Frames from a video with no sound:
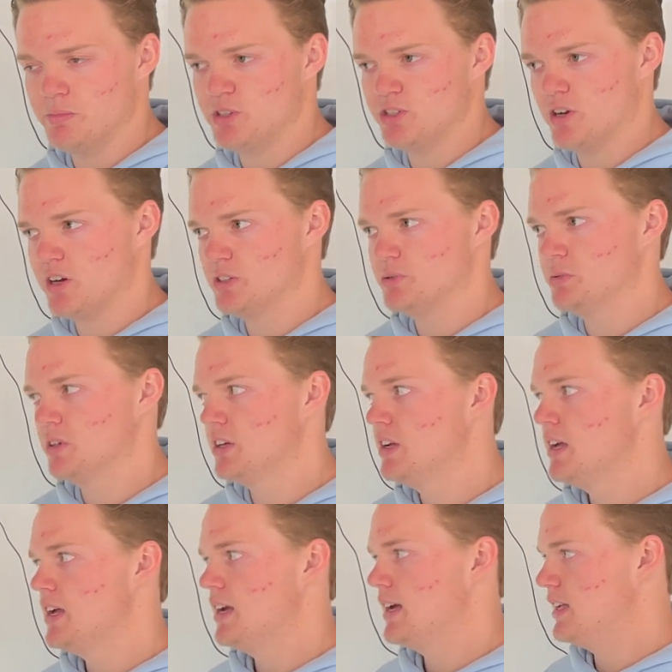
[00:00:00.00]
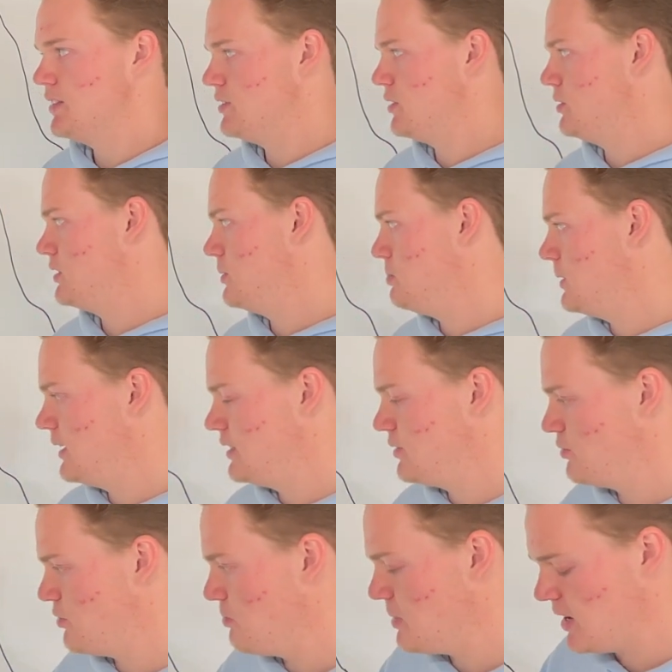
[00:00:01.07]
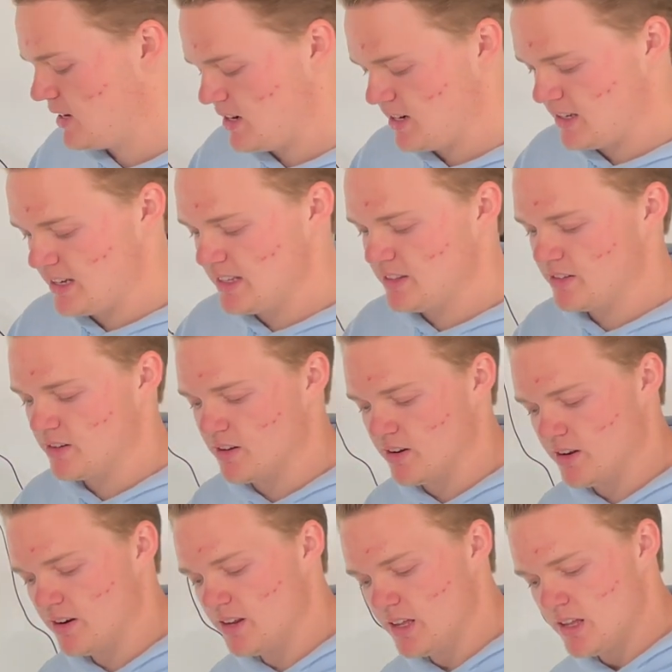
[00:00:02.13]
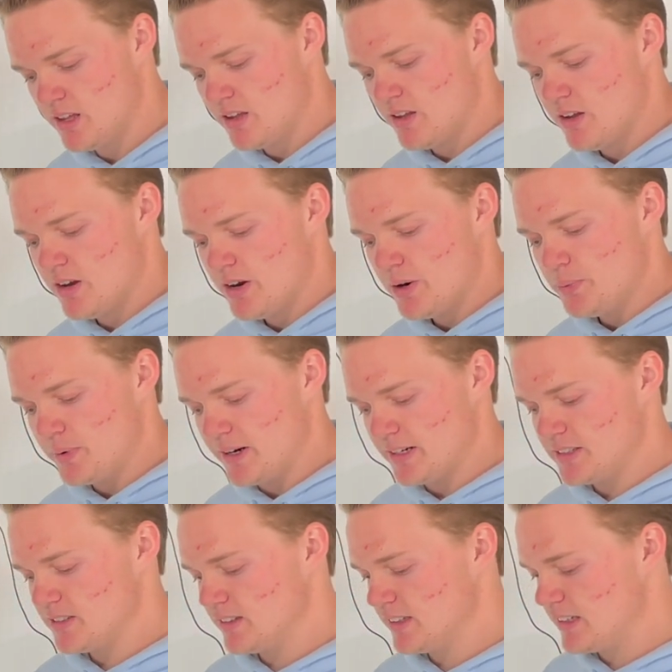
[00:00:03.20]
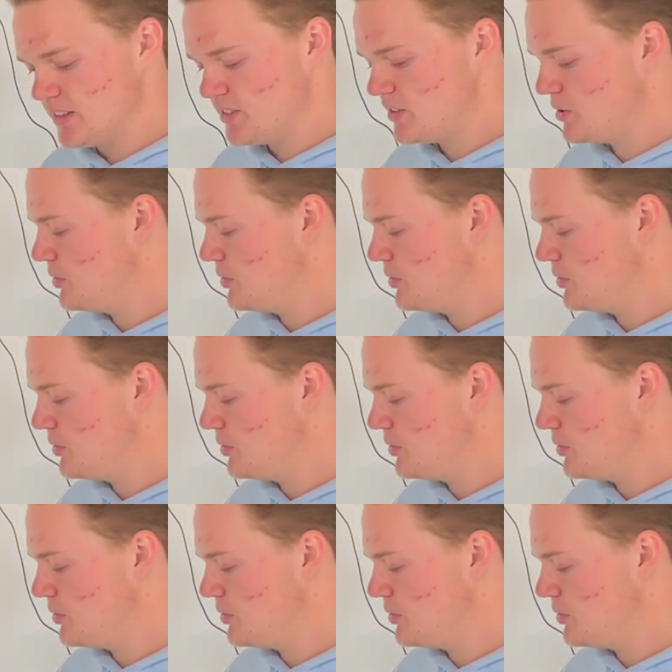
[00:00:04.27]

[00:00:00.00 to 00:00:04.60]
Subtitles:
Joshua, and so it's a place of rebellion against God, which leads to